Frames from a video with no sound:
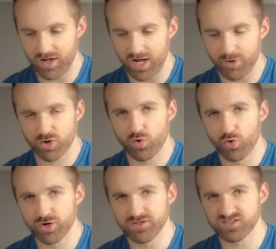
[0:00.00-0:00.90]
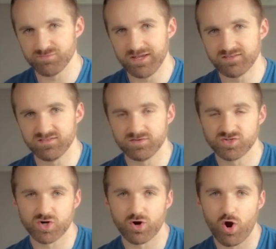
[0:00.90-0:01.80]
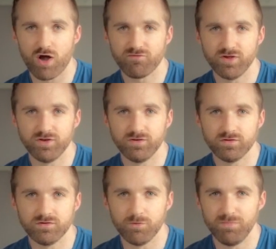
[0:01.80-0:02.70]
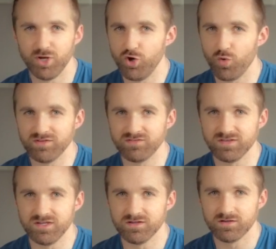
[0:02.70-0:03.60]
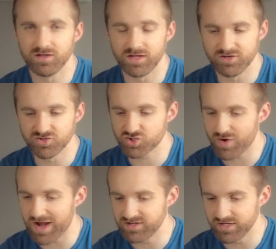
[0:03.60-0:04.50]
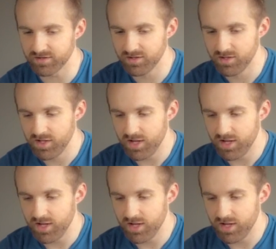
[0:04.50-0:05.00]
I record in spaces which are often a bit noisy and distracting.